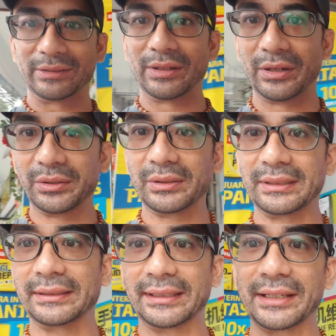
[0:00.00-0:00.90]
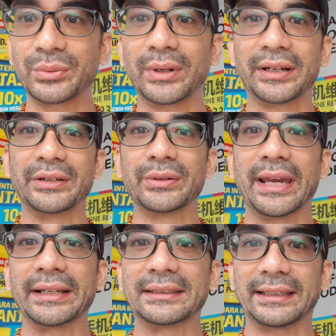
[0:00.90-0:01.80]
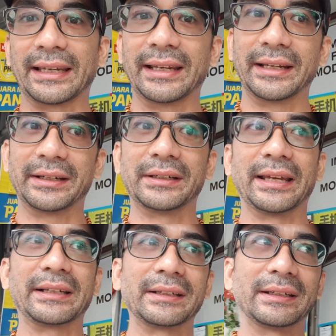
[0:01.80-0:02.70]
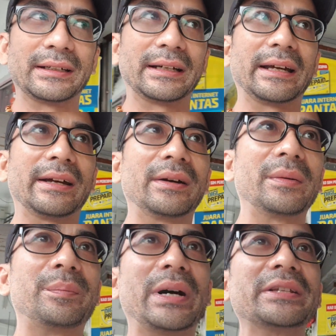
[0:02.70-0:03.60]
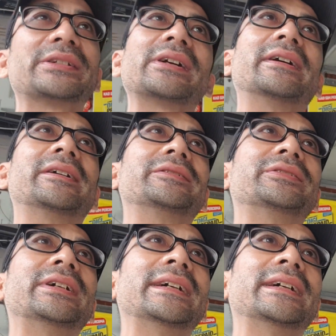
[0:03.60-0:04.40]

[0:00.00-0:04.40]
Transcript: So that's where you get like a bunch of